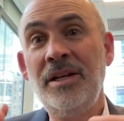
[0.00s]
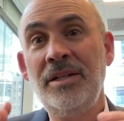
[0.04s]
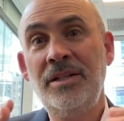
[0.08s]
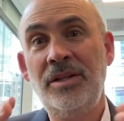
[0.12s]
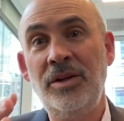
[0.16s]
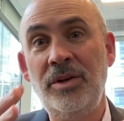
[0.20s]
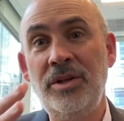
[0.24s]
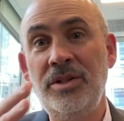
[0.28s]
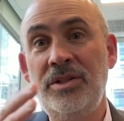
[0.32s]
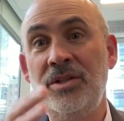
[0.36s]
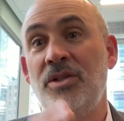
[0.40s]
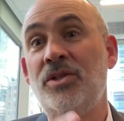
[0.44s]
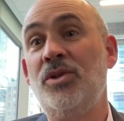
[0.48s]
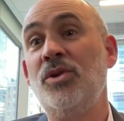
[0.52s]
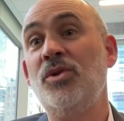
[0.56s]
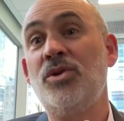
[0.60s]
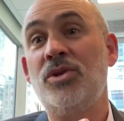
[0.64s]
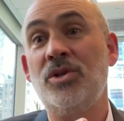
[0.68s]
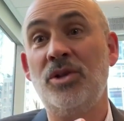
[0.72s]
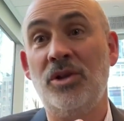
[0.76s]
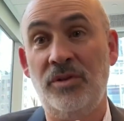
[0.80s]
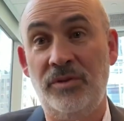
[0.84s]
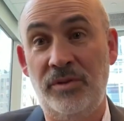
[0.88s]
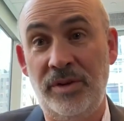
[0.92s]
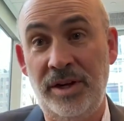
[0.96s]
to
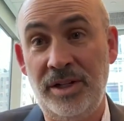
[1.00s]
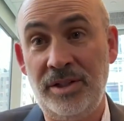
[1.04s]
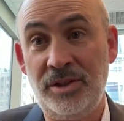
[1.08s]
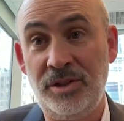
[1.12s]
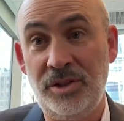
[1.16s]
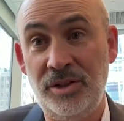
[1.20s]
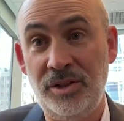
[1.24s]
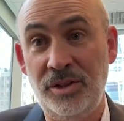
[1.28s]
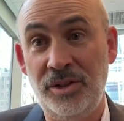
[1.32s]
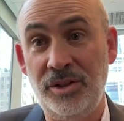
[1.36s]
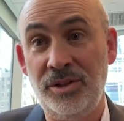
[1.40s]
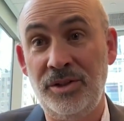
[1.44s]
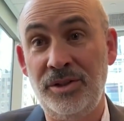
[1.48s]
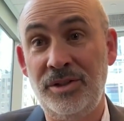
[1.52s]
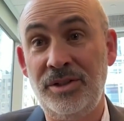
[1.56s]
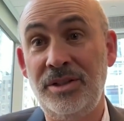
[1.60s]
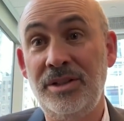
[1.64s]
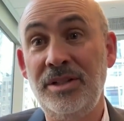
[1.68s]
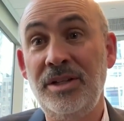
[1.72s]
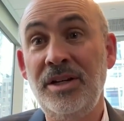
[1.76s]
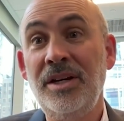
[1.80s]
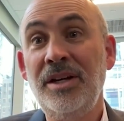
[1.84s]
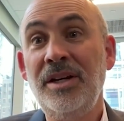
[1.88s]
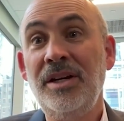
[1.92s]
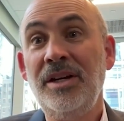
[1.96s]
institutional
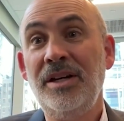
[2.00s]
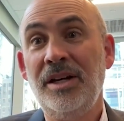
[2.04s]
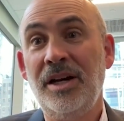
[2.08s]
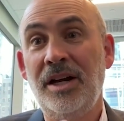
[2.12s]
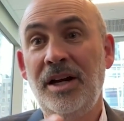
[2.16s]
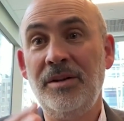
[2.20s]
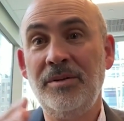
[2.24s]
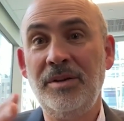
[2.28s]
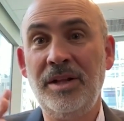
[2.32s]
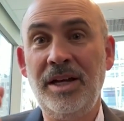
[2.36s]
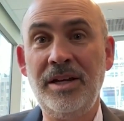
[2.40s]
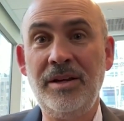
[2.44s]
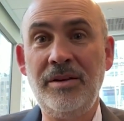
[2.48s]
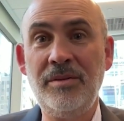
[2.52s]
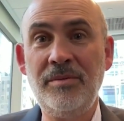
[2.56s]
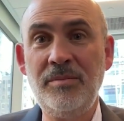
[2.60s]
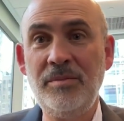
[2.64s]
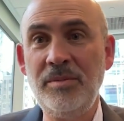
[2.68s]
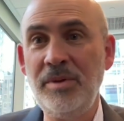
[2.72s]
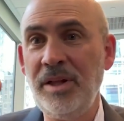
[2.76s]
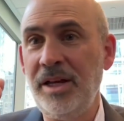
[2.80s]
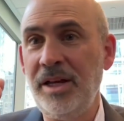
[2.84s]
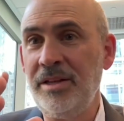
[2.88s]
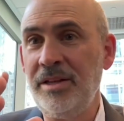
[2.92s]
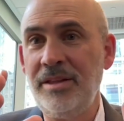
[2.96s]
investors like
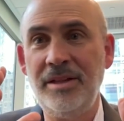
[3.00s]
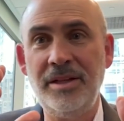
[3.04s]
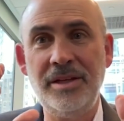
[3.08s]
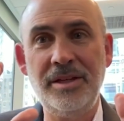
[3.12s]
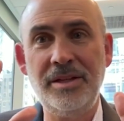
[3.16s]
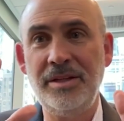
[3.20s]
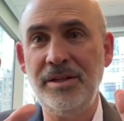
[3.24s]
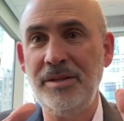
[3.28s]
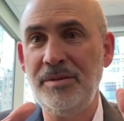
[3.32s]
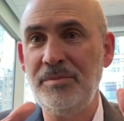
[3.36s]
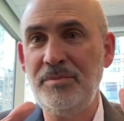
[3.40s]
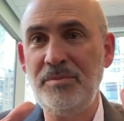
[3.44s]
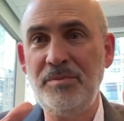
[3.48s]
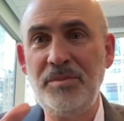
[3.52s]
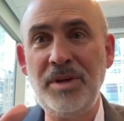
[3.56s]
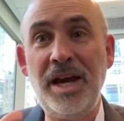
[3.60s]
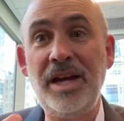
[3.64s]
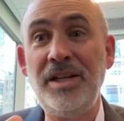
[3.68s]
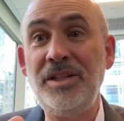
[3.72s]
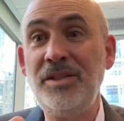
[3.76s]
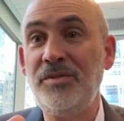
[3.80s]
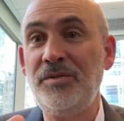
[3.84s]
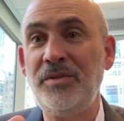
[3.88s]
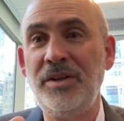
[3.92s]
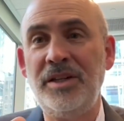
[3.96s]
the
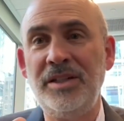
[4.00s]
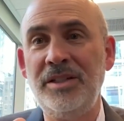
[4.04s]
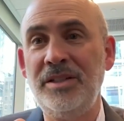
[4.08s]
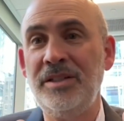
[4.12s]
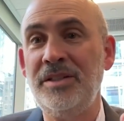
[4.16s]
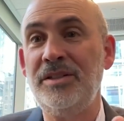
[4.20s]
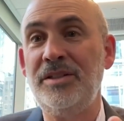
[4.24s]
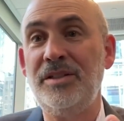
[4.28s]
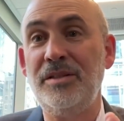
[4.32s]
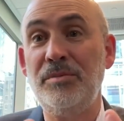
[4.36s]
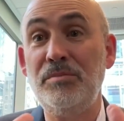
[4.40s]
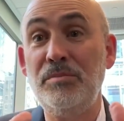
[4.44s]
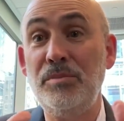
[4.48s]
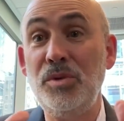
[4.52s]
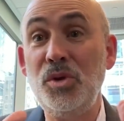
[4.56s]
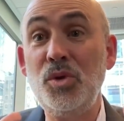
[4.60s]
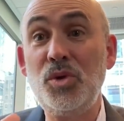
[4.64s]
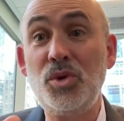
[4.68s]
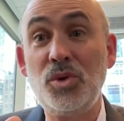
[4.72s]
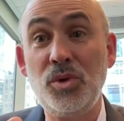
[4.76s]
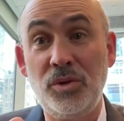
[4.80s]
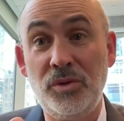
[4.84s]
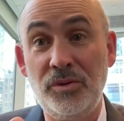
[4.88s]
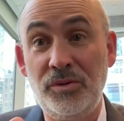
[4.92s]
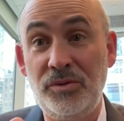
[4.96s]
hedge funds and
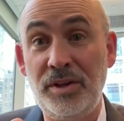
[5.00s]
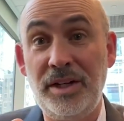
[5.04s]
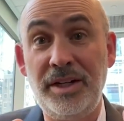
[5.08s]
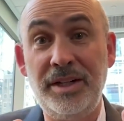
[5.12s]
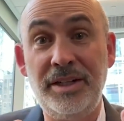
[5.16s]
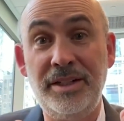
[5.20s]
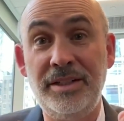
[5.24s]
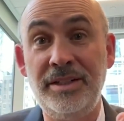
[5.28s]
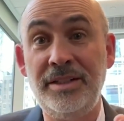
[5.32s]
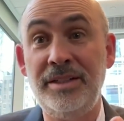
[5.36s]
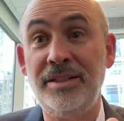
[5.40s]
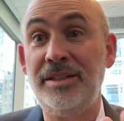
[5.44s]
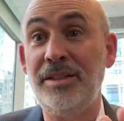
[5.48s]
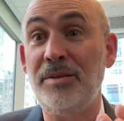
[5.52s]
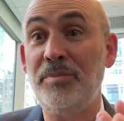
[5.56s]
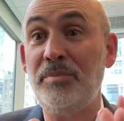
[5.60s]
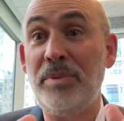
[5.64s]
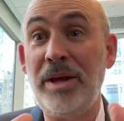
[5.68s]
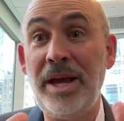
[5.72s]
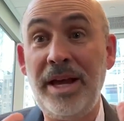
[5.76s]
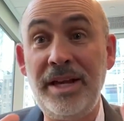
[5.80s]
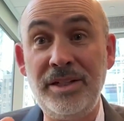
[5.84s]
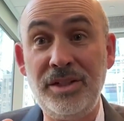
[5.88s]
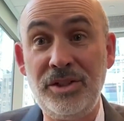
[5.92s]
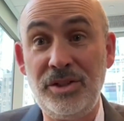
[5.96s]
mutual funds
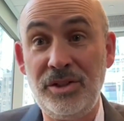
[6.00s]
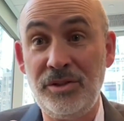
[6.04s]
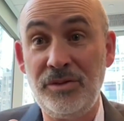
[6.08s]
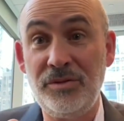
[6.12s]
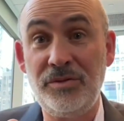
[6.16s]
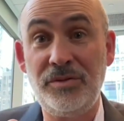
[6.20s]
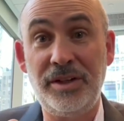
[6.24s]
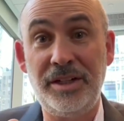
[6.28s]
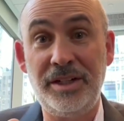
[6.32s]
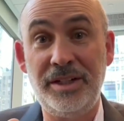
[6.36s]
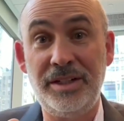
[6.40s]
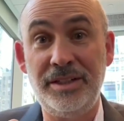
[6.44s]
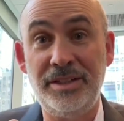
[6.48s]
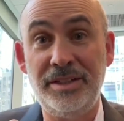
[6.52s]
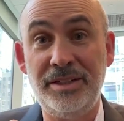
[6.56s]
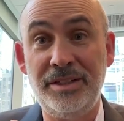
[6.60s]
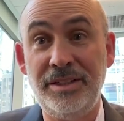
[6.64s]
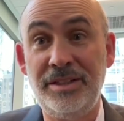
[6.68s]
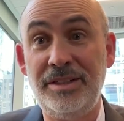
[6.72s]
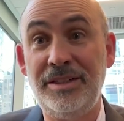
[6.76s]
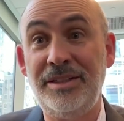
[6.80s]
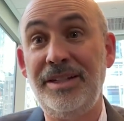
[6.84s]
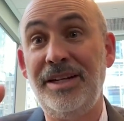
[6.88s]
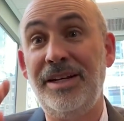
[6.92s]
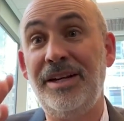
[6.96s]
and pension
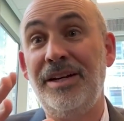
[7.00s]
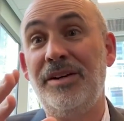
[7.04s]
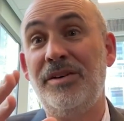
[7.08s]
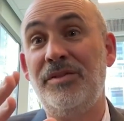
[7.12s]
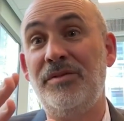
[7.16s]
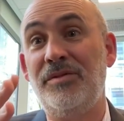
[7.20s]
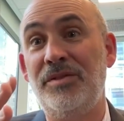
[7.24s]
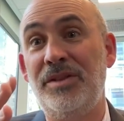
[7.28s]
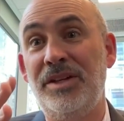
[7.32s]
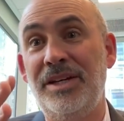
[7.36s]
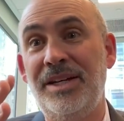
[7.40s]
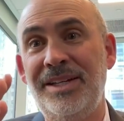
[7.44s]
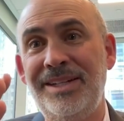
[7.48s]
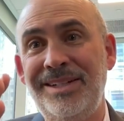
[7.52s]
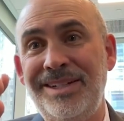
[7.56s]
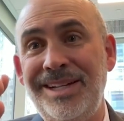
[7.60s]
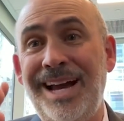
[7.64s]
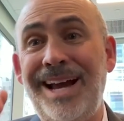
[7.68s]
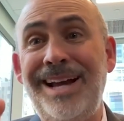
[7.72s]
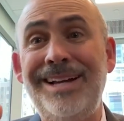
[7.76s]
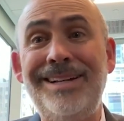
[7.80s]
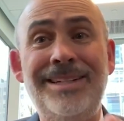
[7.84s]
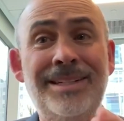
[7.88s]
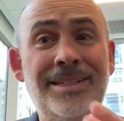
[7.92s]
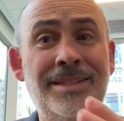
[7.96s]
funds of the
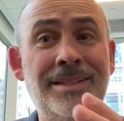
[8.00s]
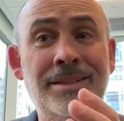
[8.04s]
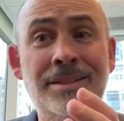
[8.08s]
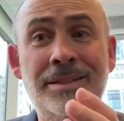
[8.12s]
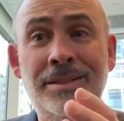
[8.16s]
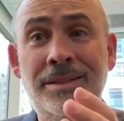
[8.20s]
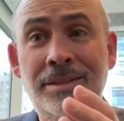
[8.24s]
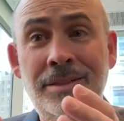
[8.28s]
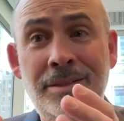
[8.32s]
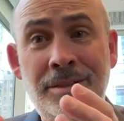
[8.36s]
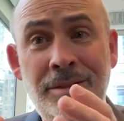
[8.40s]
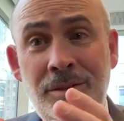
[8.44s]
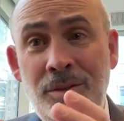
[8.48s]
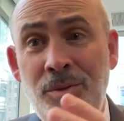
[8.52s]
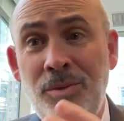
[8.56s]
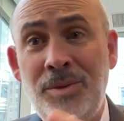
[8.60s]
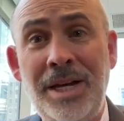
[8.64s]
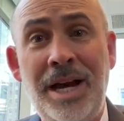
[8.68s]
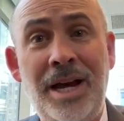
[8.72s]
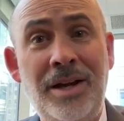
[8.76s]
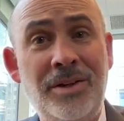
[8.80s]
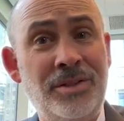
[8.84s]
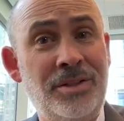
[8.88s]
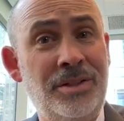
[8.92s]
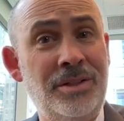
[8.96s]
90s,
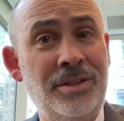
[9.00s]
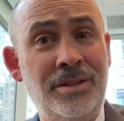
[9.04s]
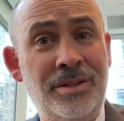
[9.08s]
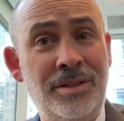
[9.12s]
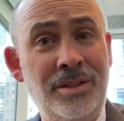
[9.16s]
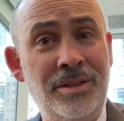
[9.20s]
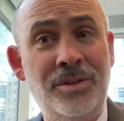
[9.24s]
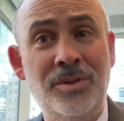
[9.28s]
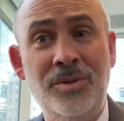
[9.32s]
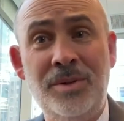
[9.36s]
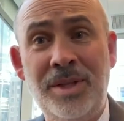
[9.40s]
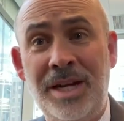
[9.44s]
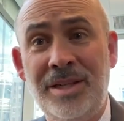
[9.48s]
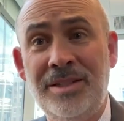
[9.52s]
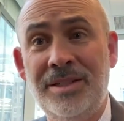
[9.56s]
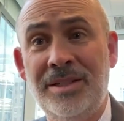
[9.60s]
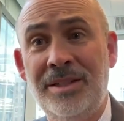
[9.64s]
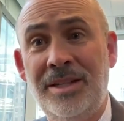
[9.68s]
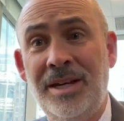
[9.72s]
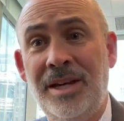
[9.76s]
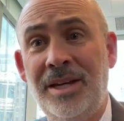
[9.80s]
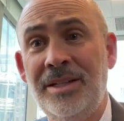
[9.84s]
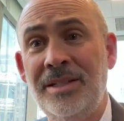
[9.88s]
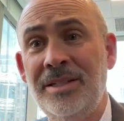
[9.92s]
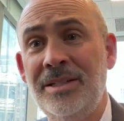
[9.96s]
2000s, and
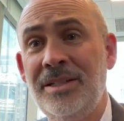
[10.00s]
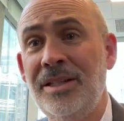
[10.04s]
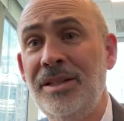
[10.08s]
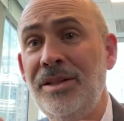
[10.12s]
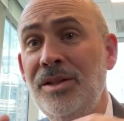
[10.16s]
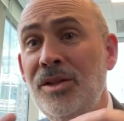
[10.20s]
2010s.